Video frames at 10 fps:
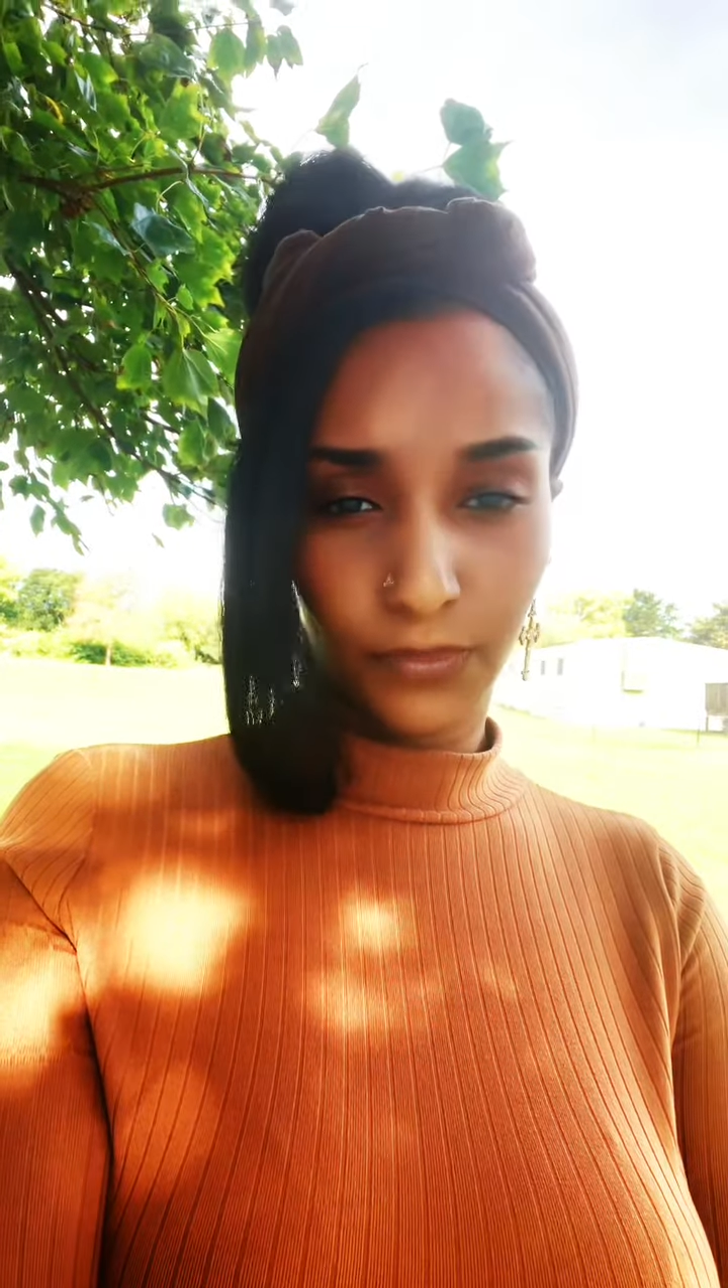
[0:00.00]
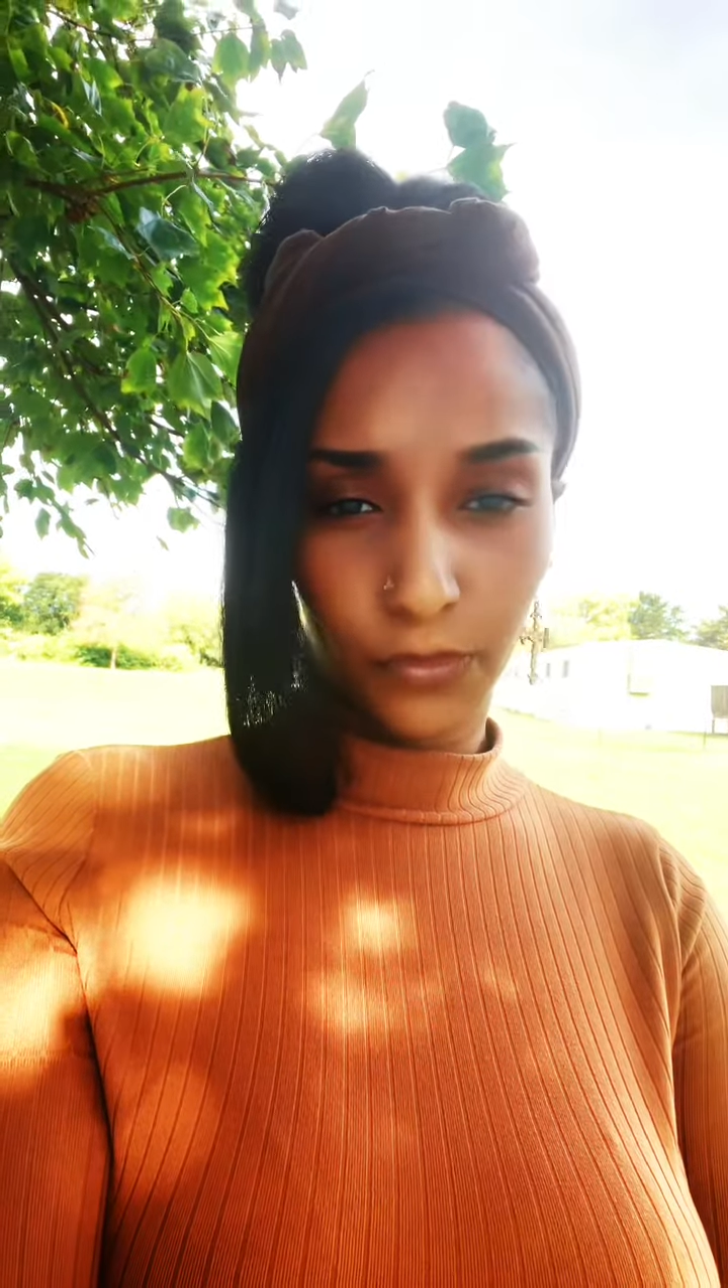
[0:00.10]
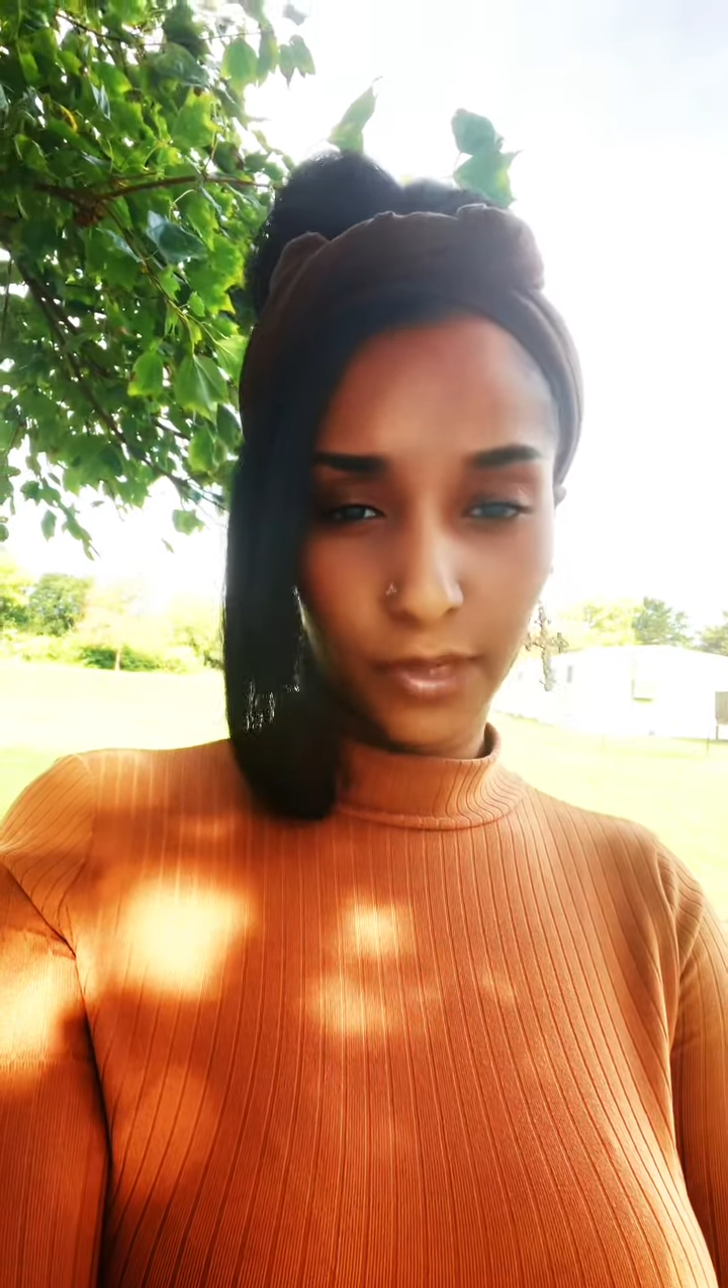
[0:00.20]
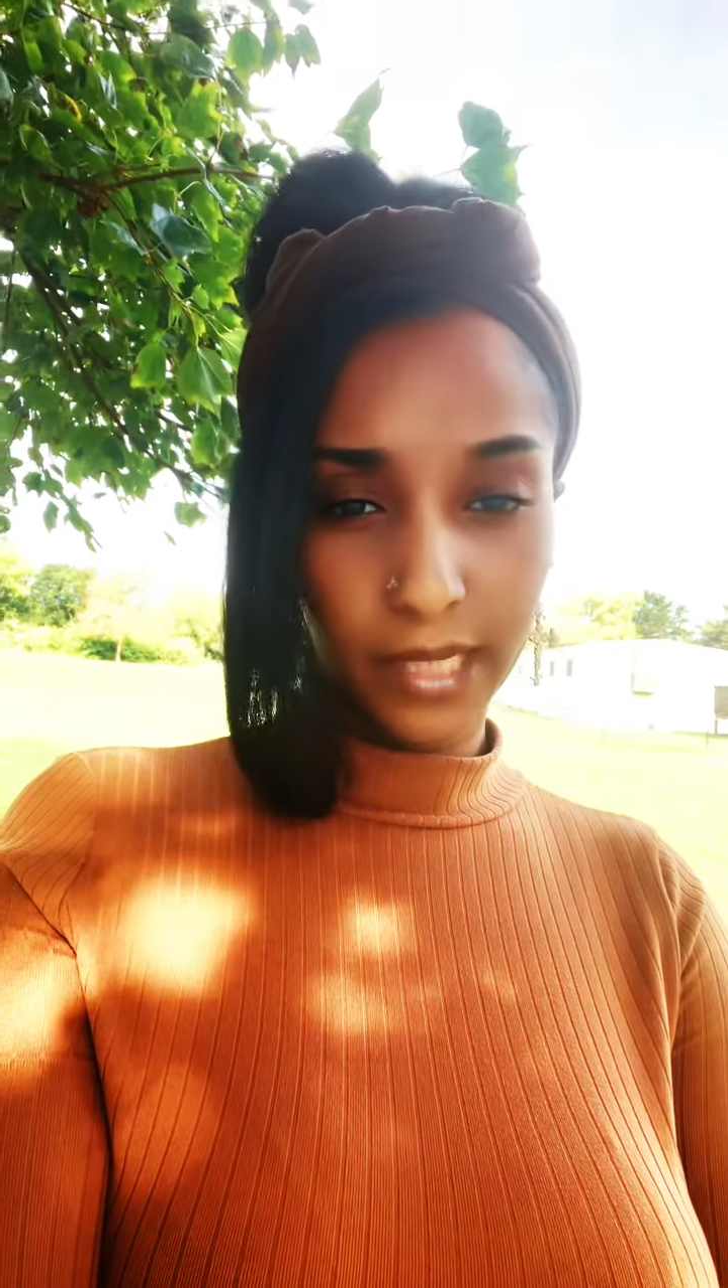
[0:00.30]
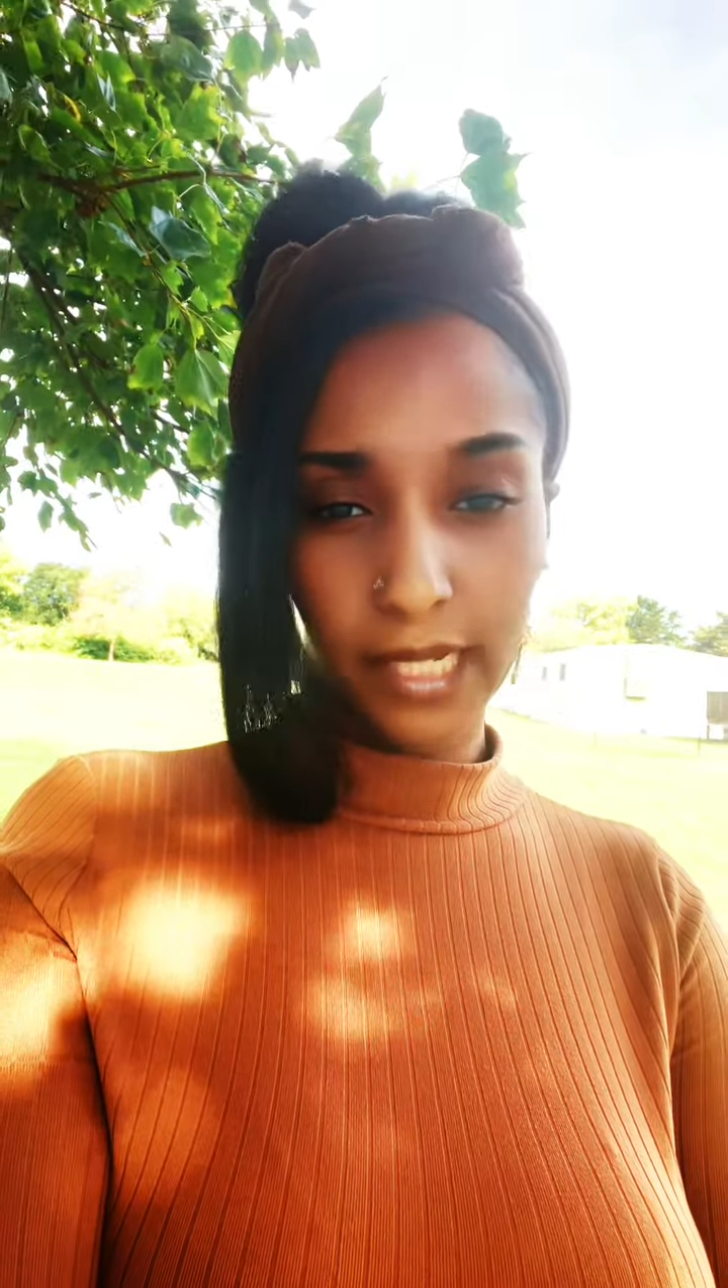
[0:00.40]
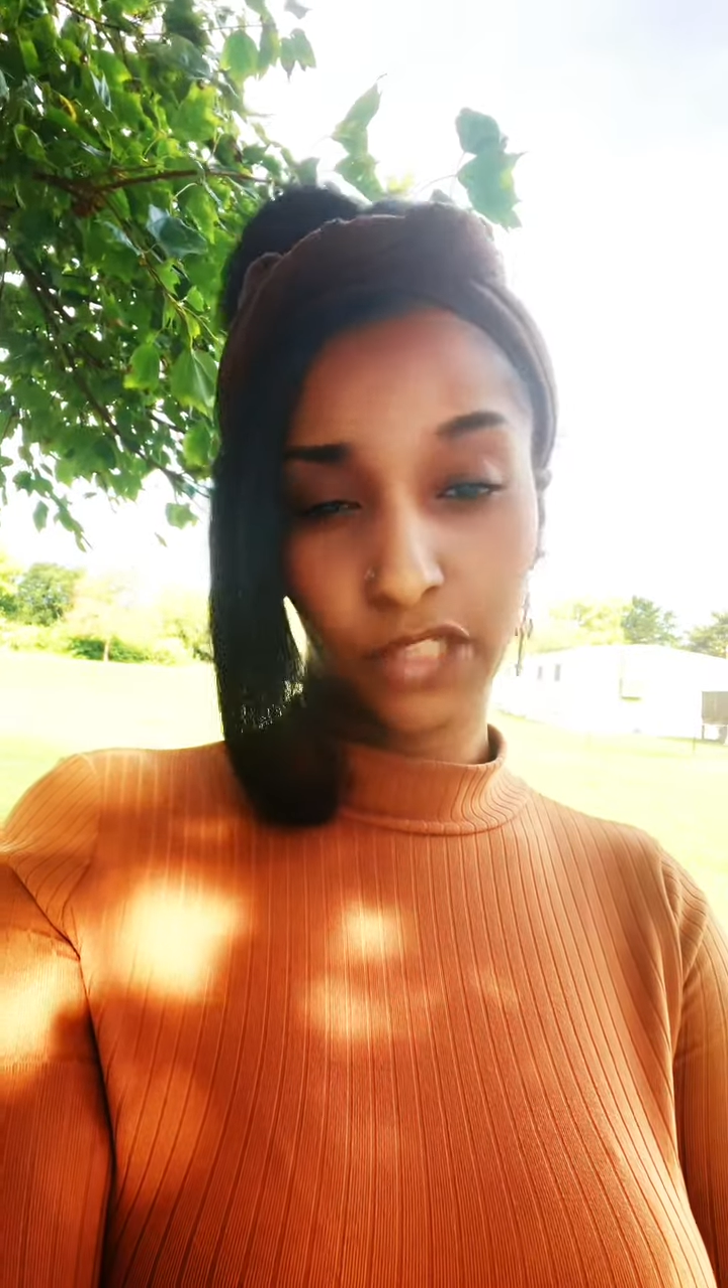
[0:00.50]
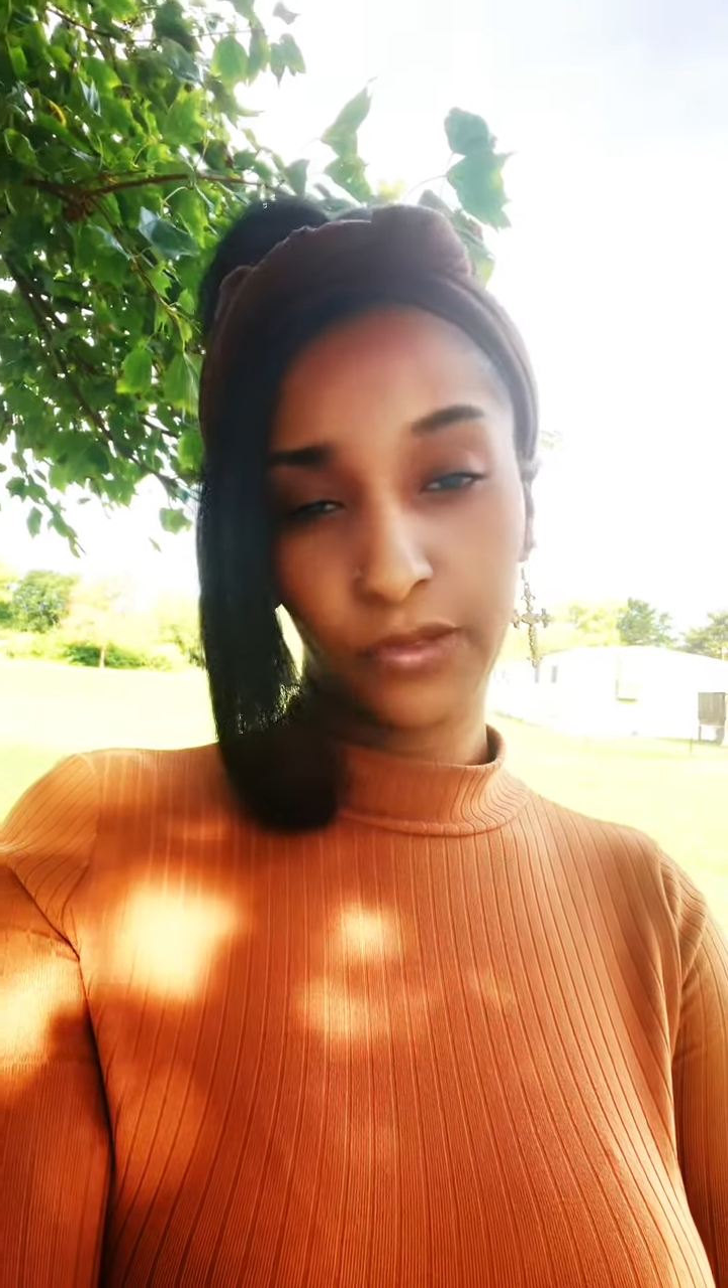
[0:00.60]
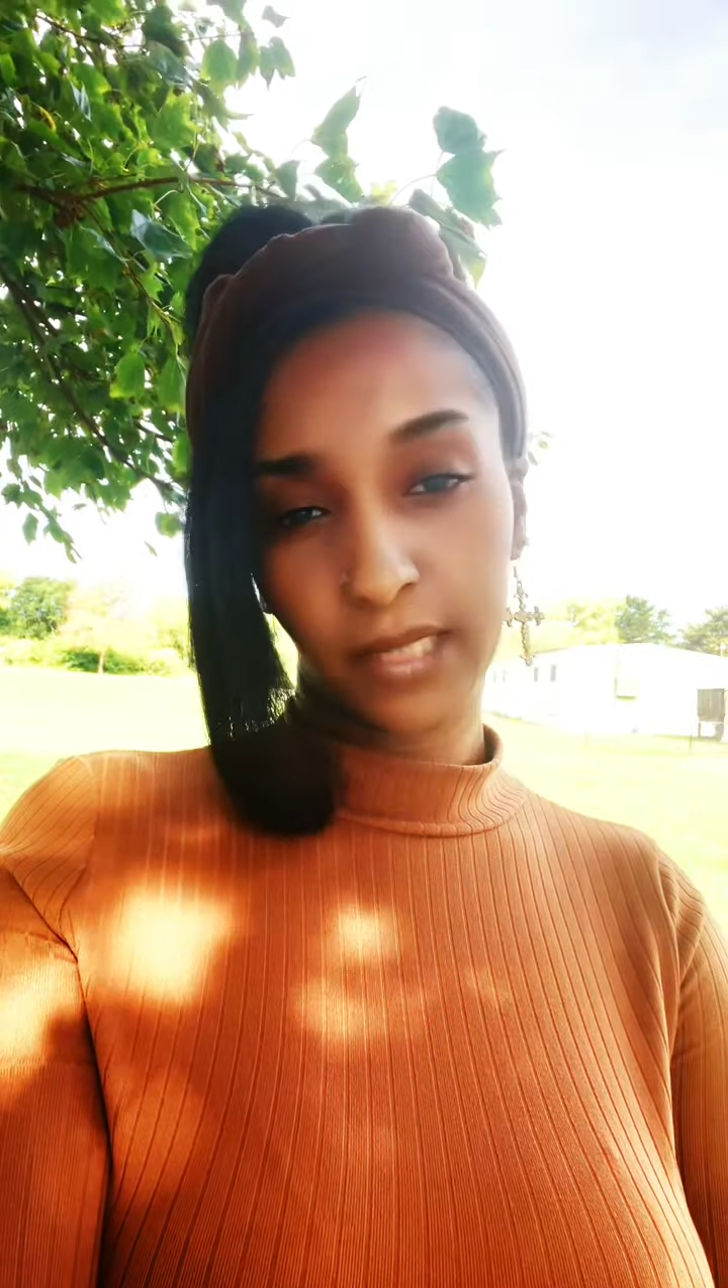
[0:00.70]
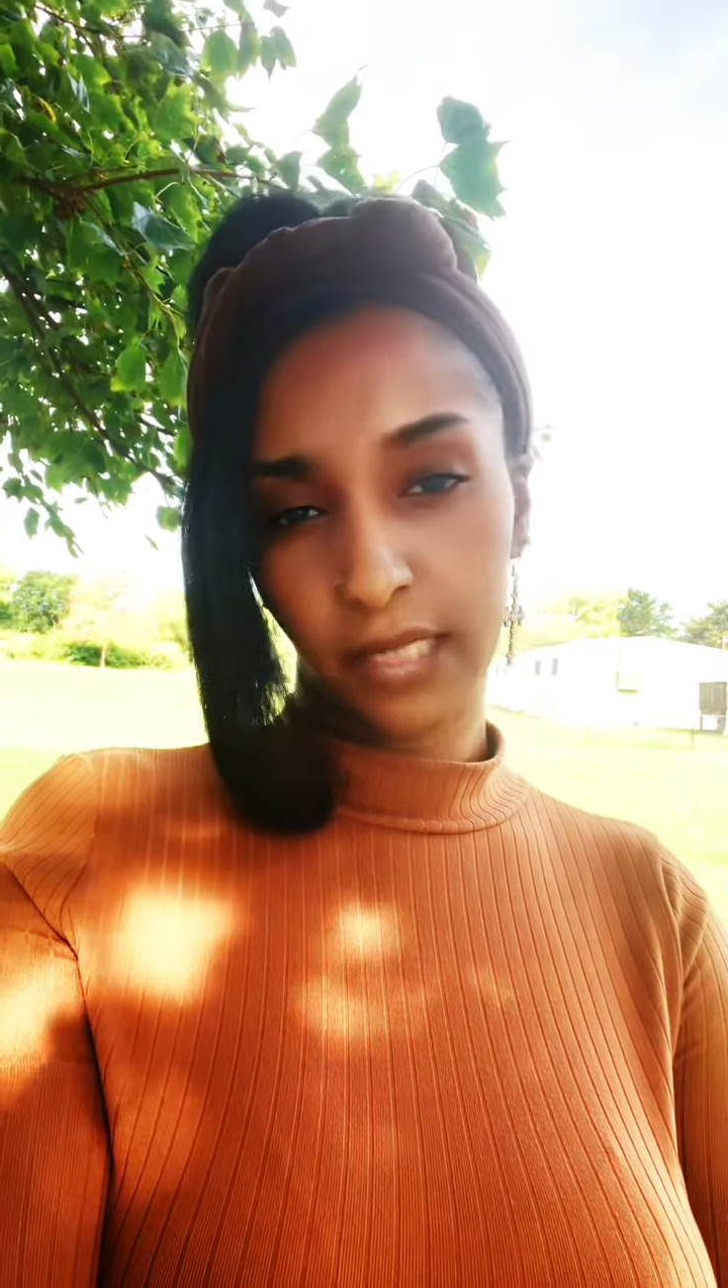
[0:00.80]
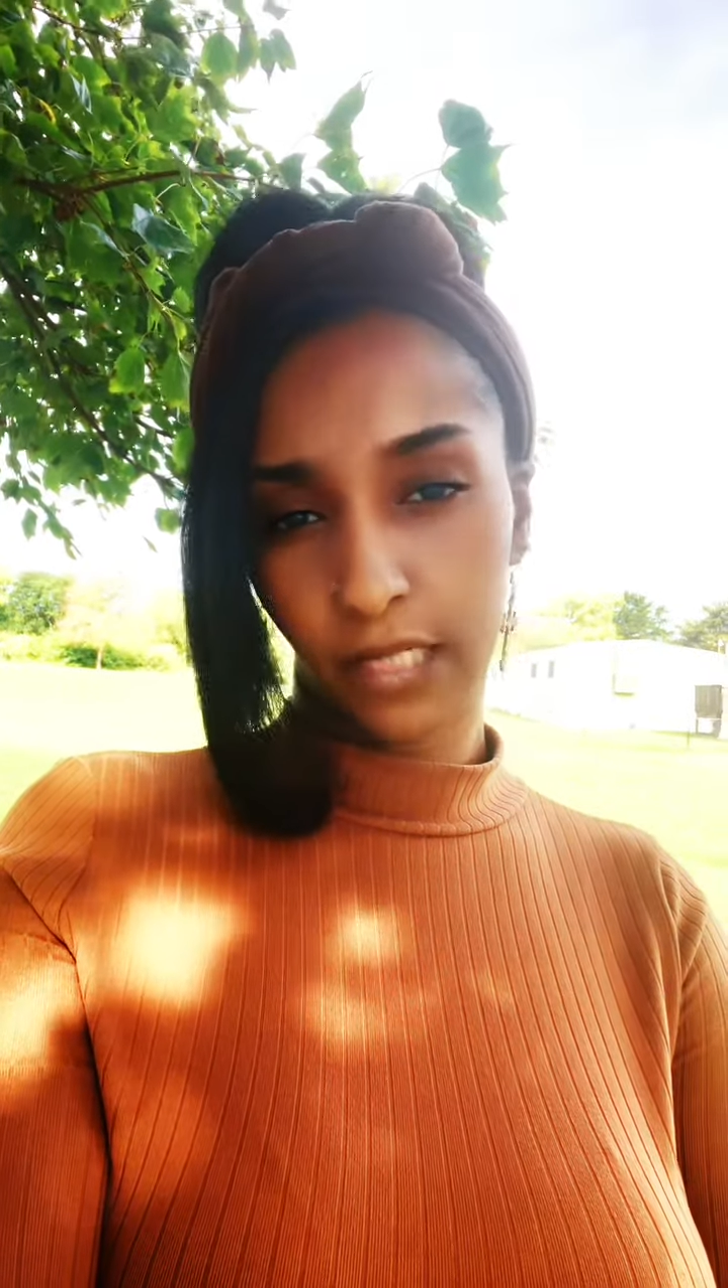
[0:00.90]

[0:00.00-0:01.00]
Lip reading: we're not trusting